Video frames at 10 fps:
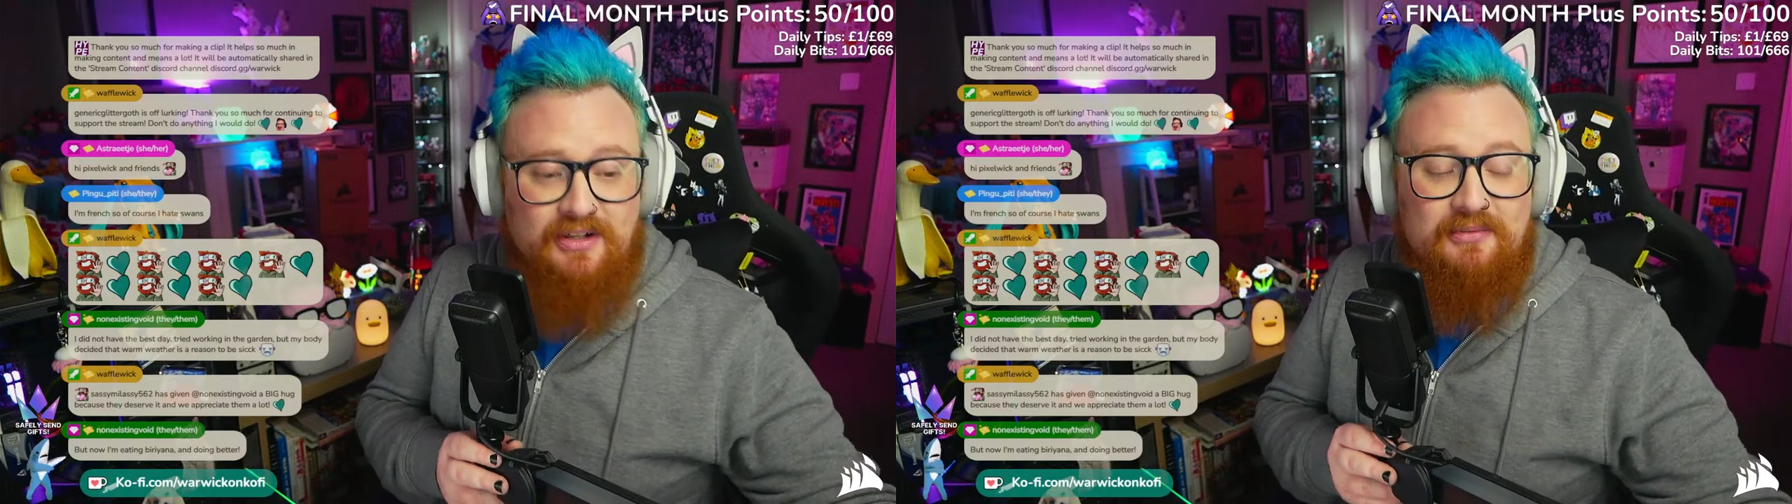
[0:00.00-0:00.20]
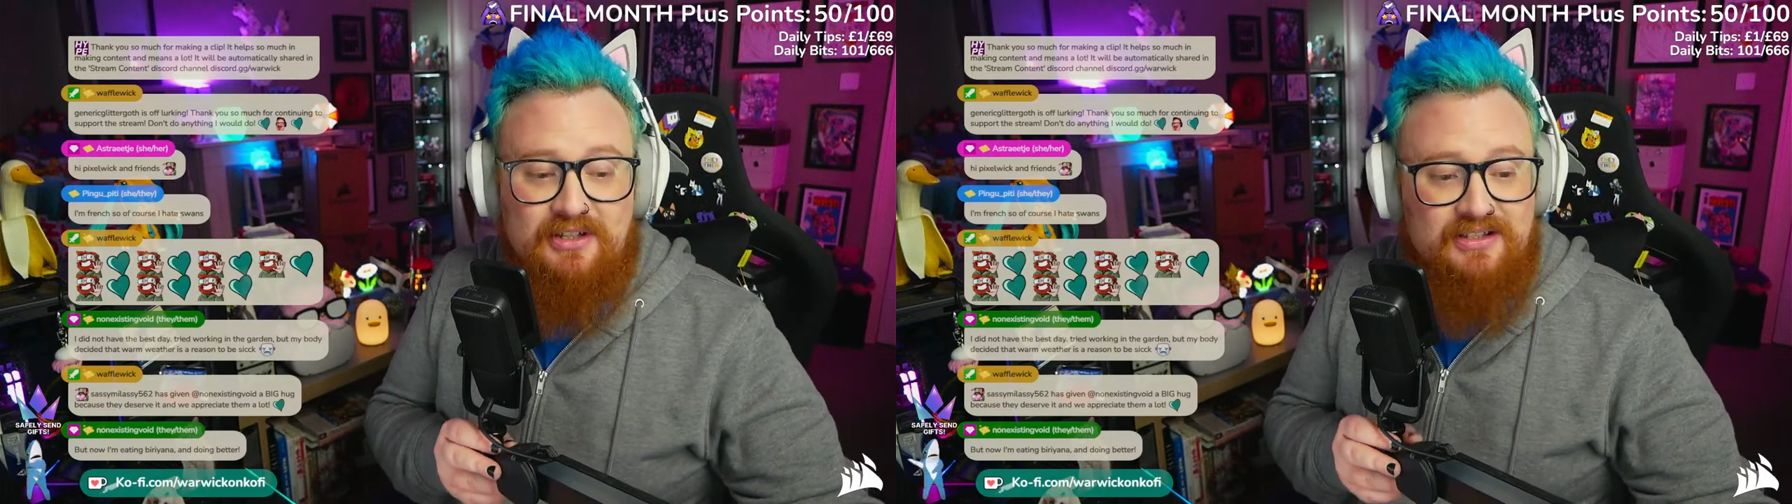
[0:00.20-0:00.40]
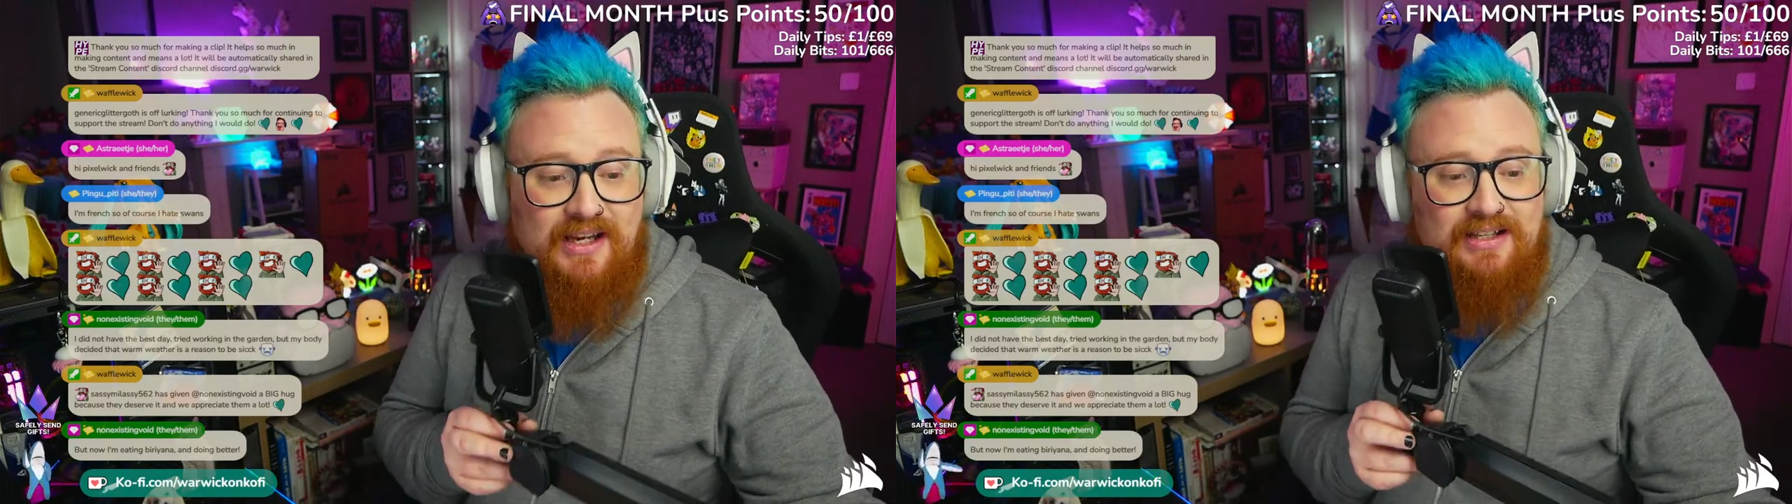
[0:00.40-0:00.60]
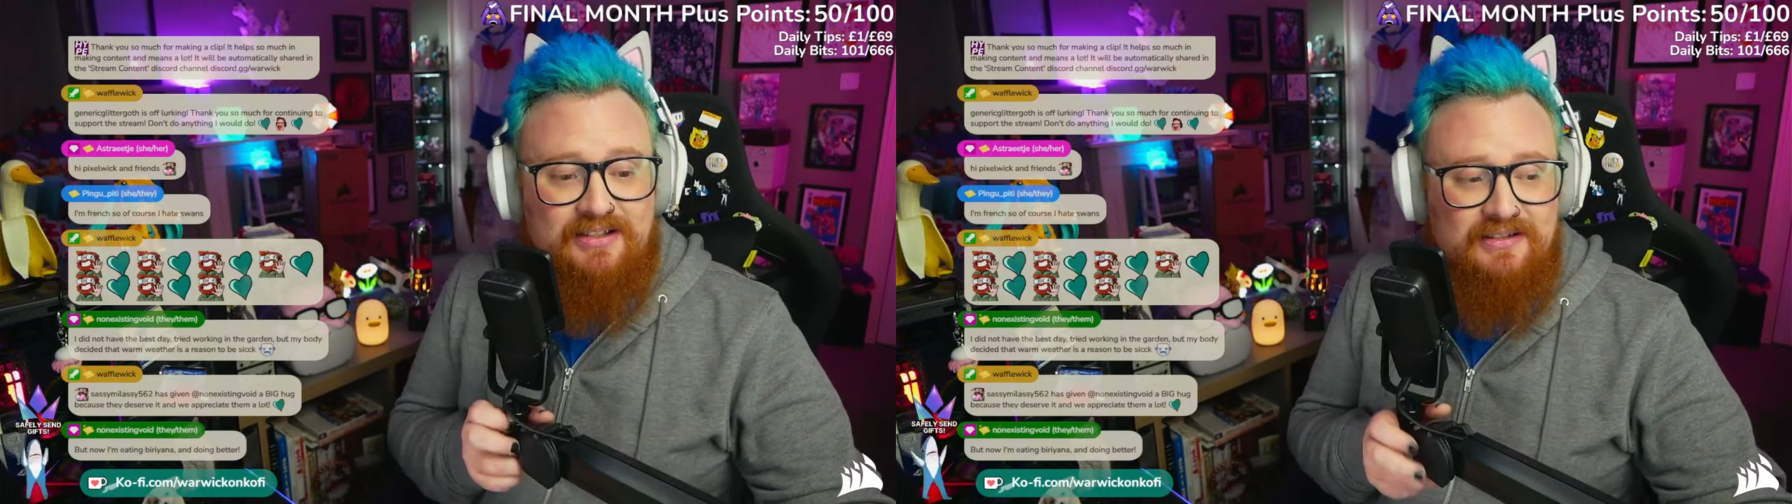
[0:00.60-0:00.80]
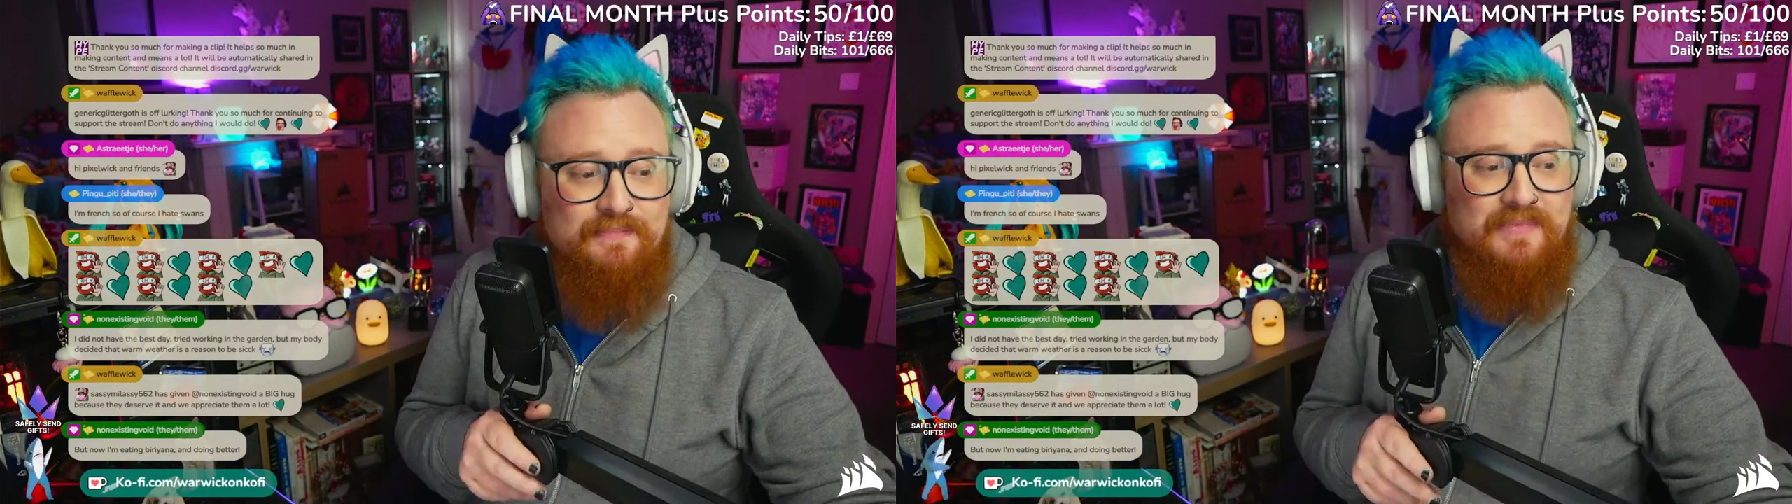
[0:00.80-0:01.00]
I'm just saying,
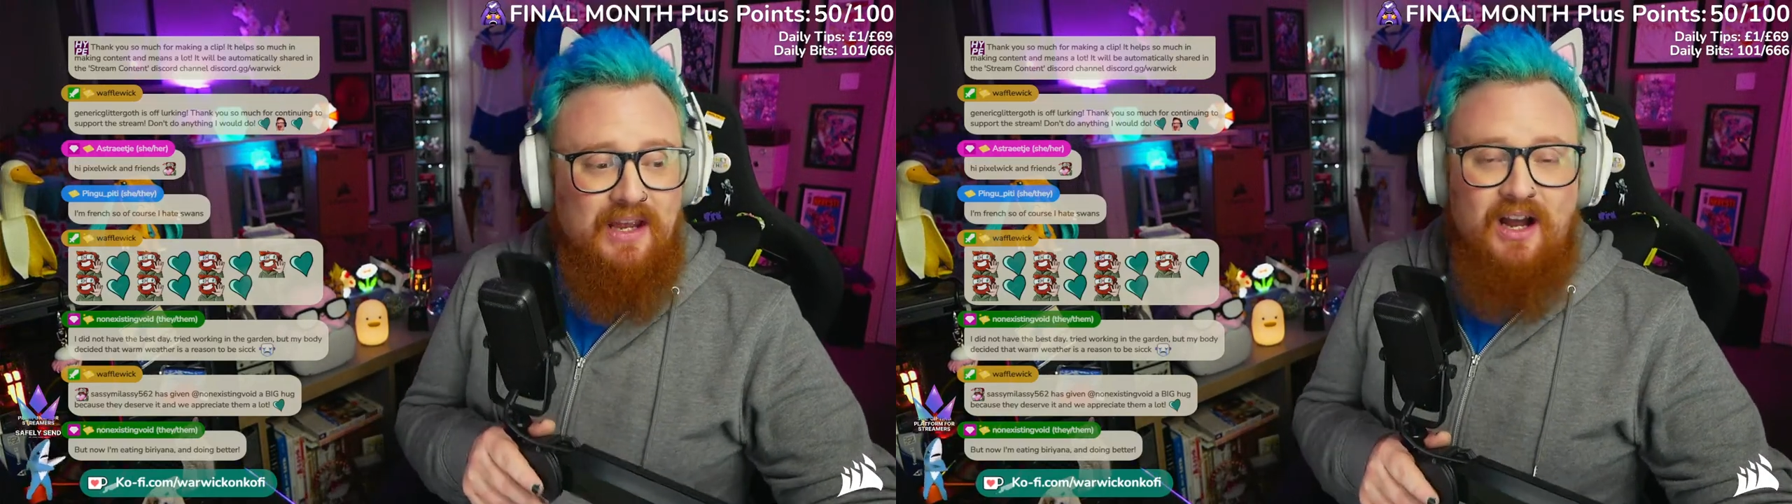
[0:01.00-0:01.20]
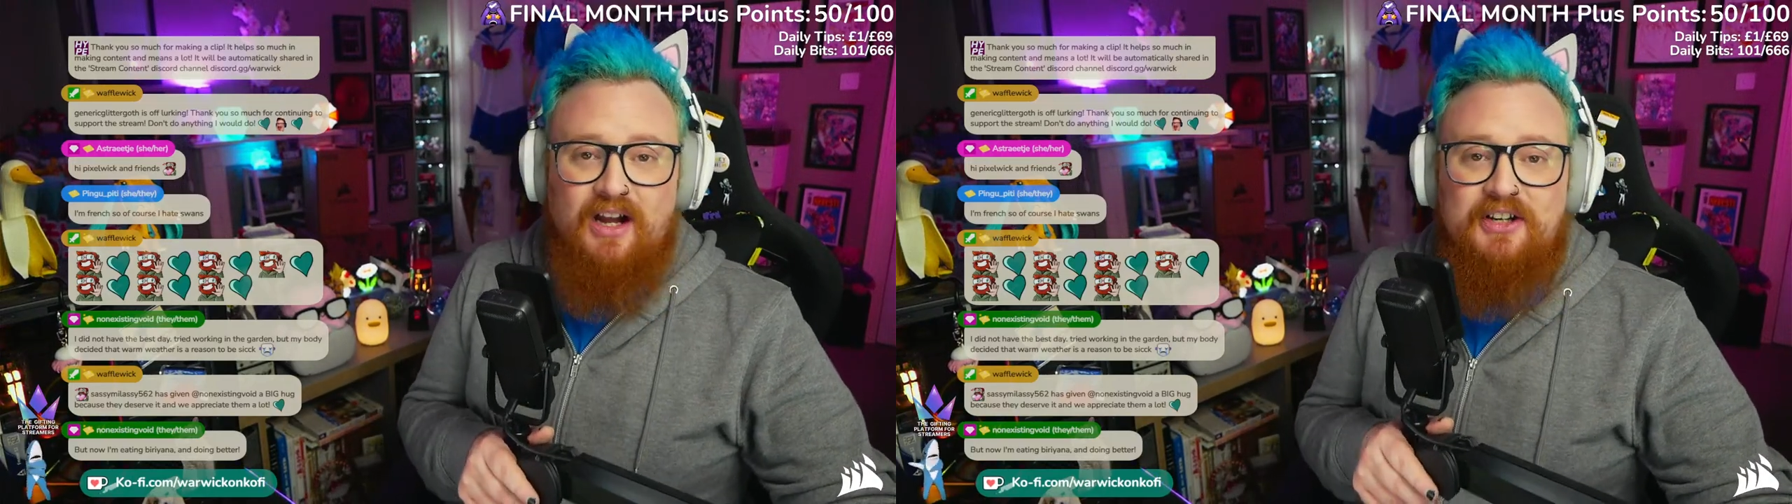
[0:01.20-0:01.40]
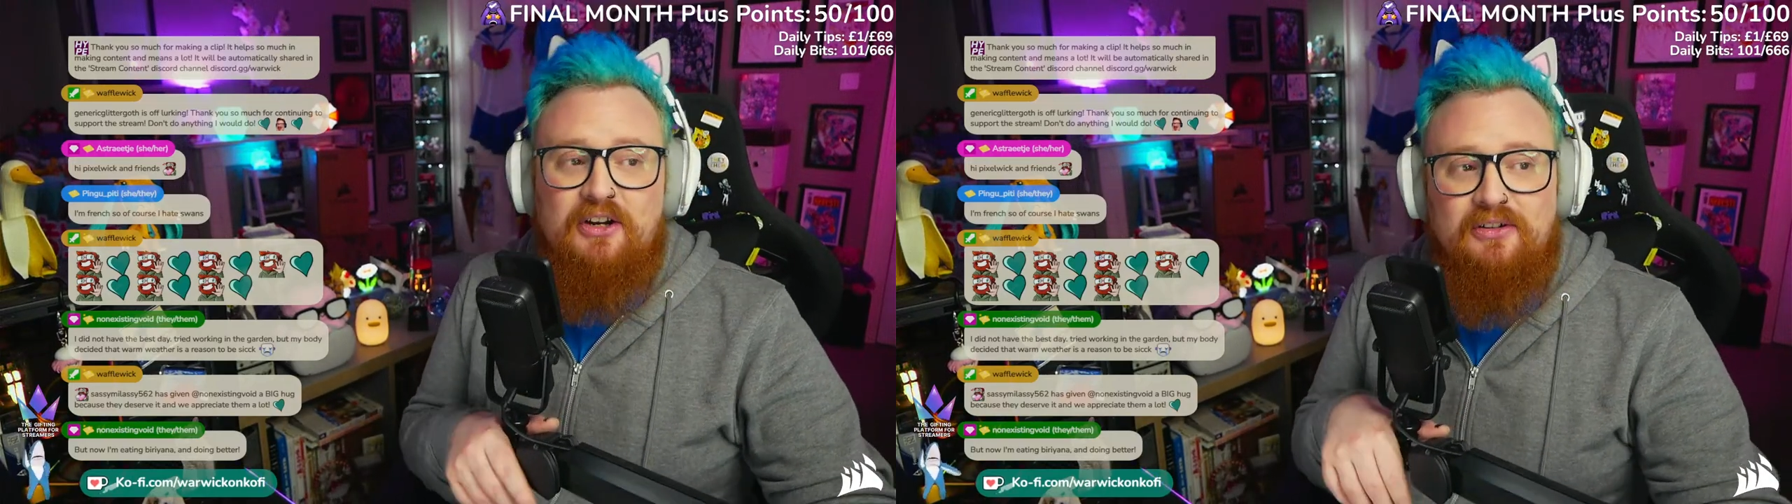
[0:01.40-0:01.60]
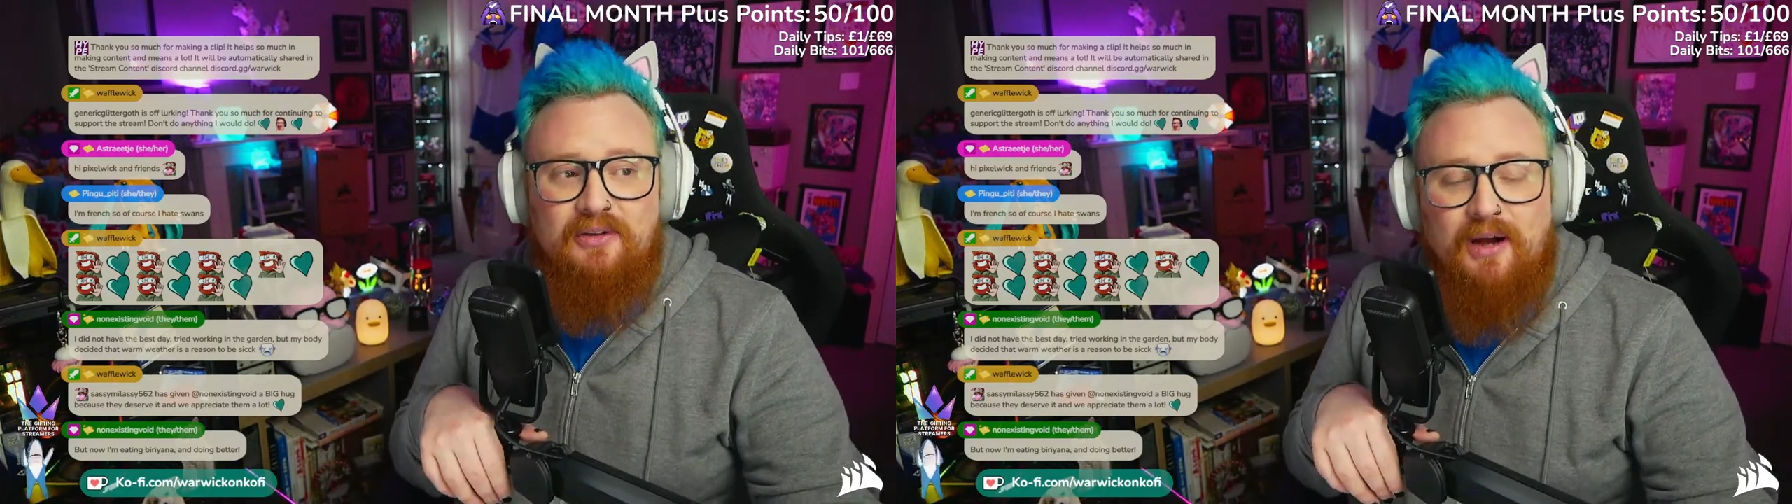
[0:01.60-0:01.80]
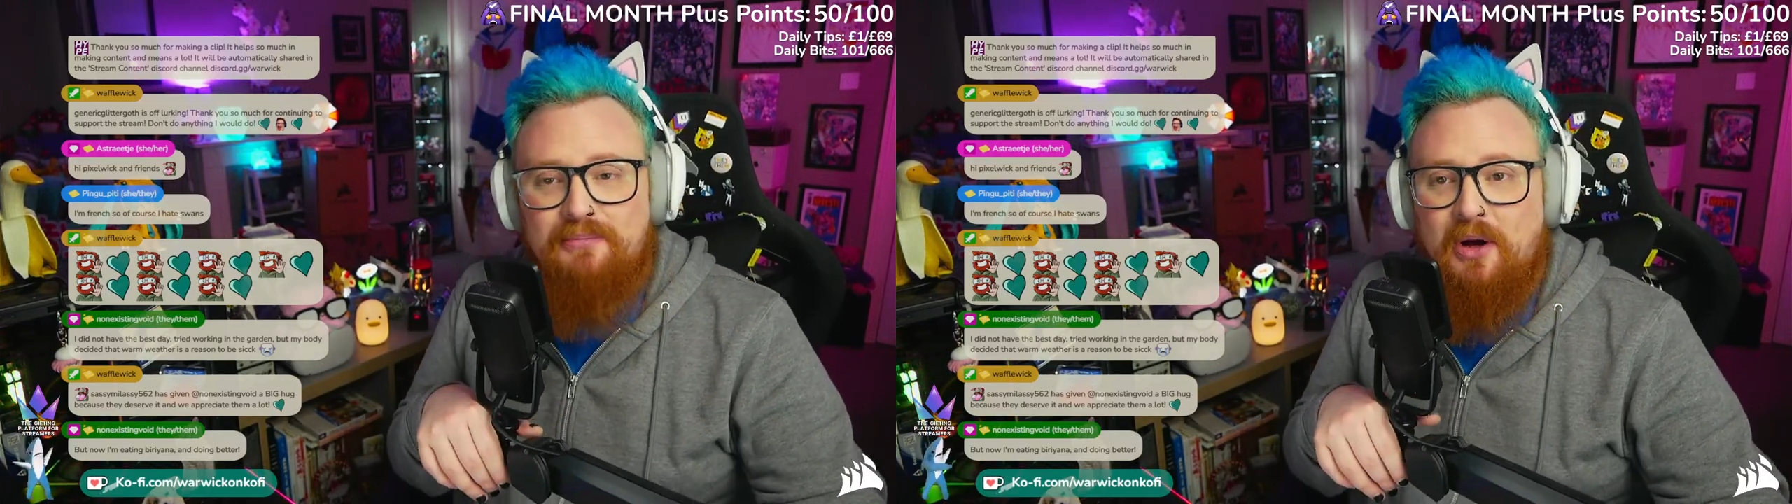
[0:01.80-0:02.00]

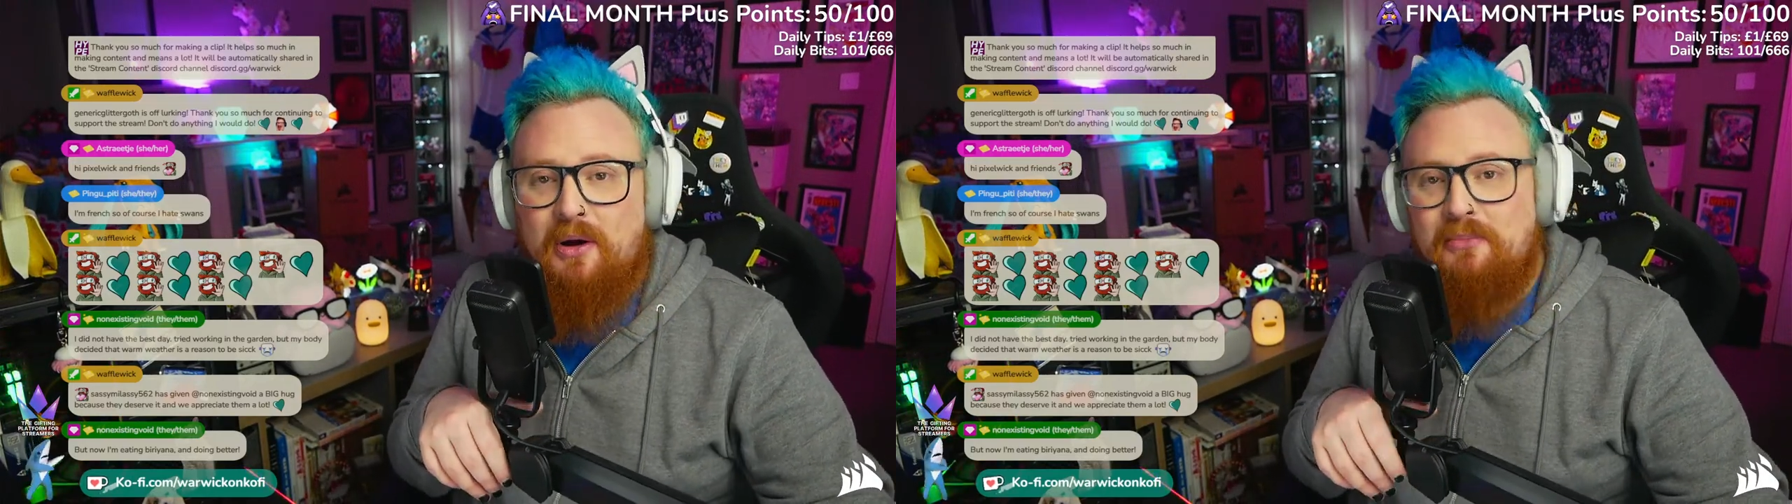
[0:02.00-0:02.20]
I'm not